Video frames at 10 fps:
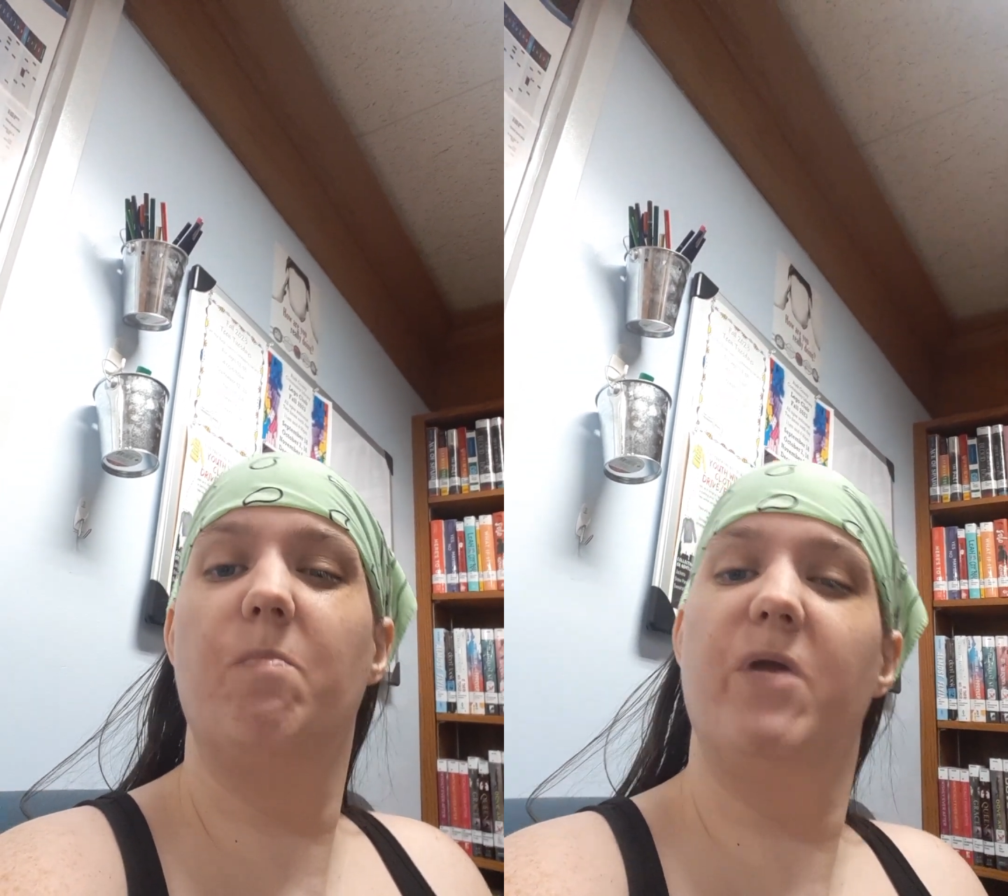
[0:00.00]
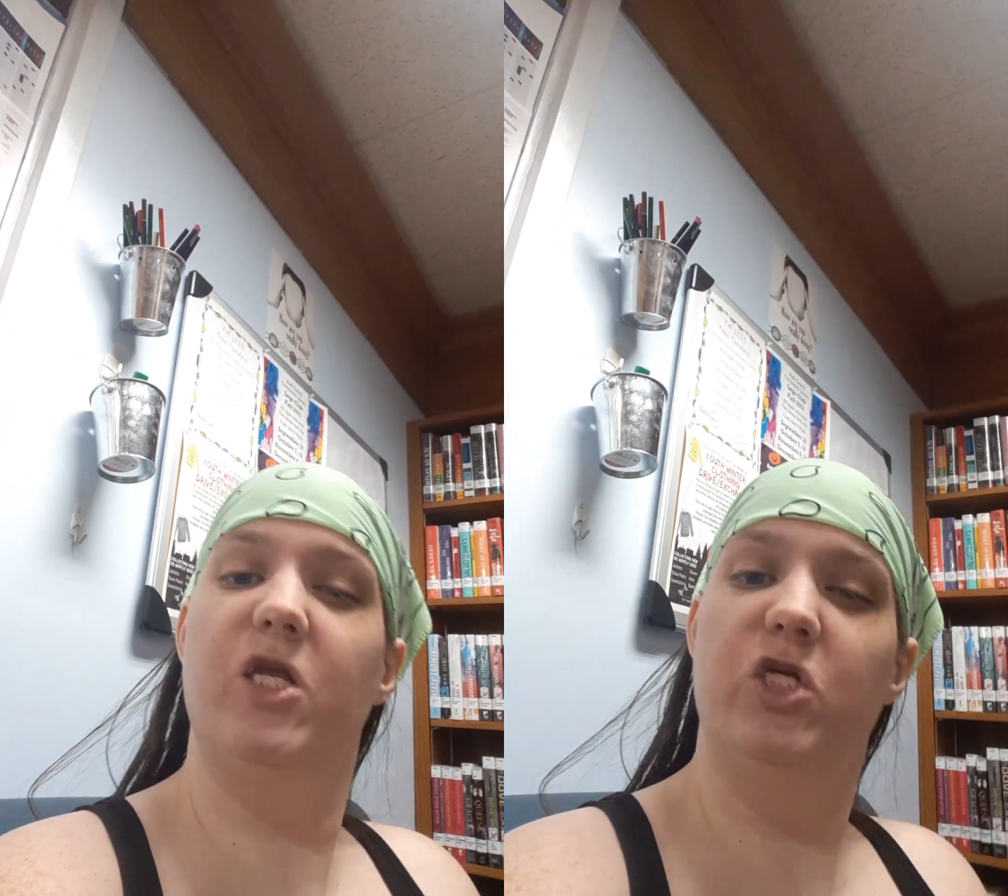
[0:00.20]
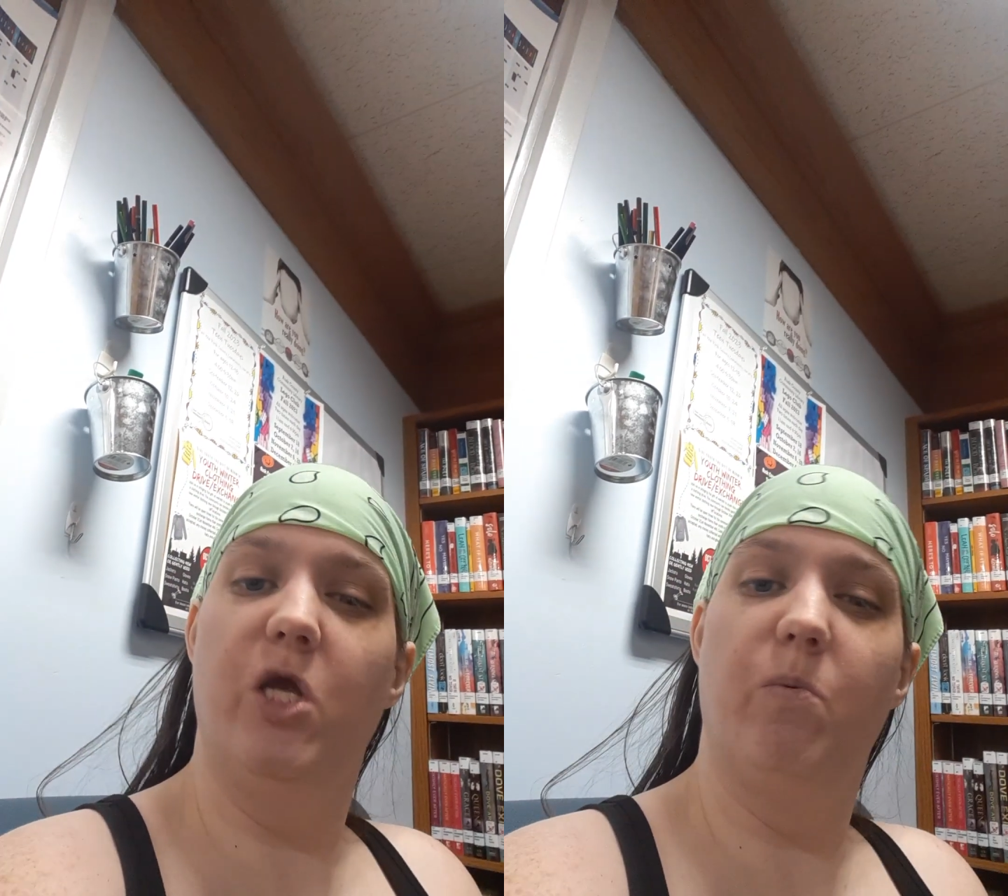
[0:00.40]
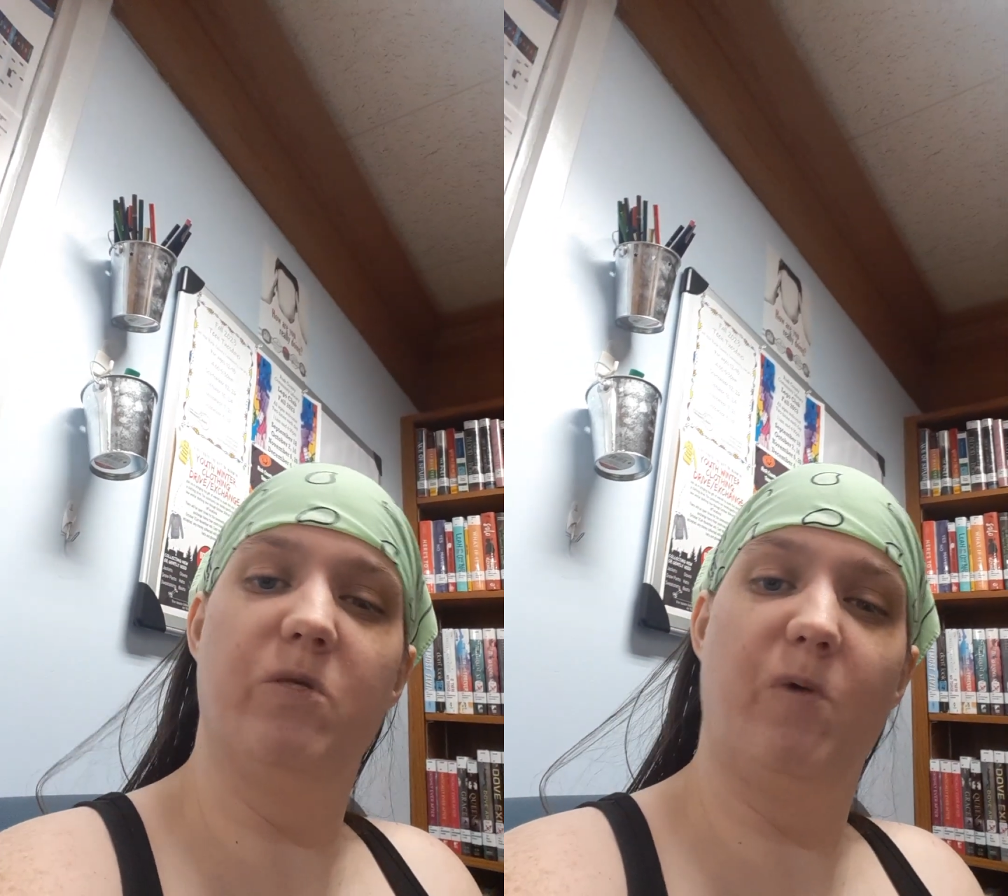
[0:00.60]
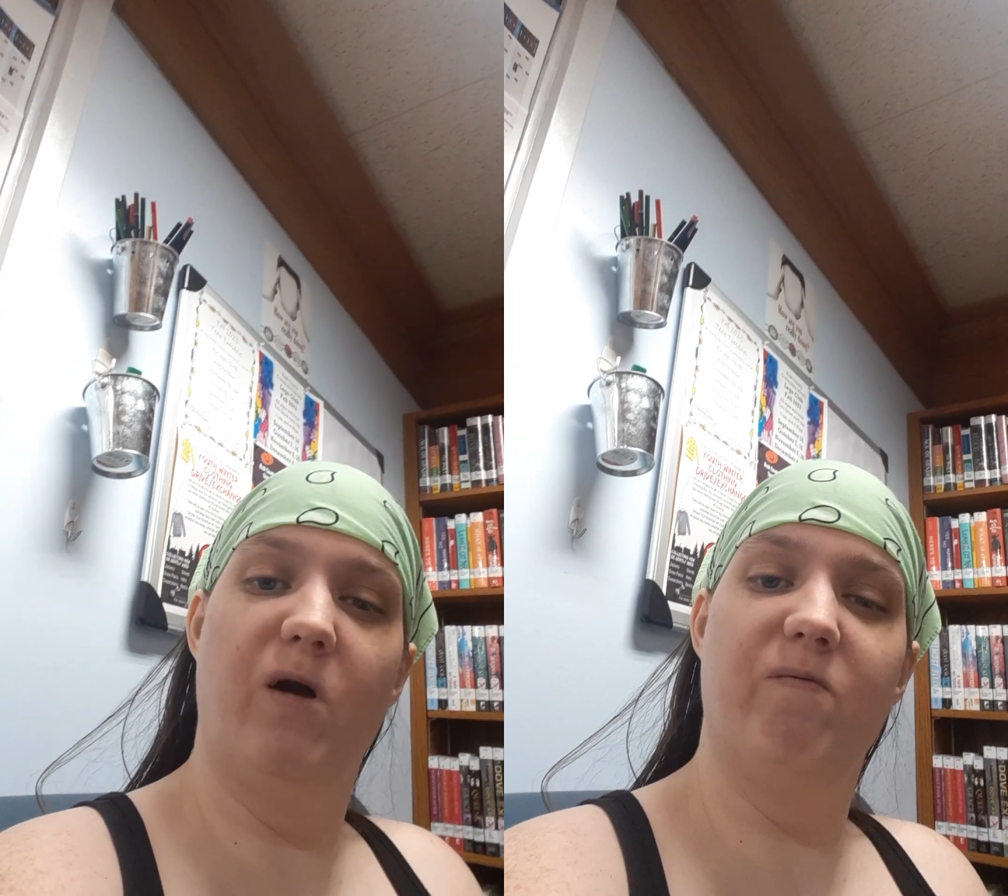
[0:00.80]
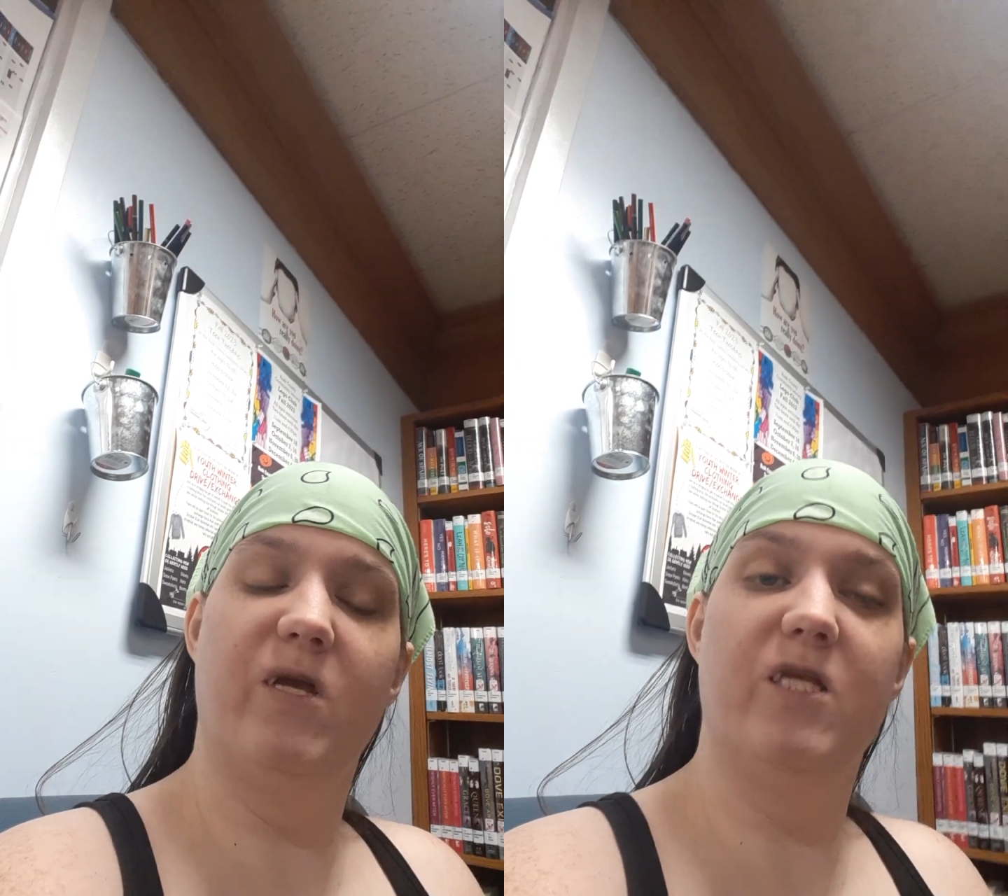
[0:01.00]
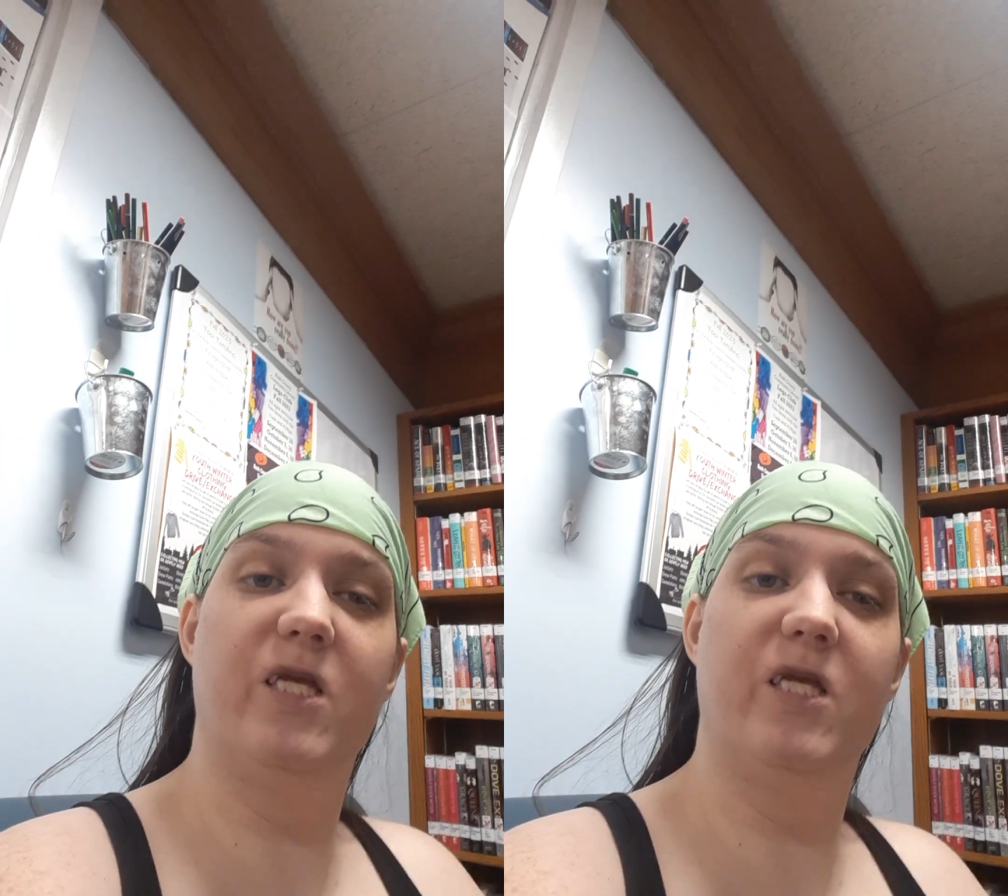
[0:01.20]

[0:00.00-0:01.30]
PJ was part of it because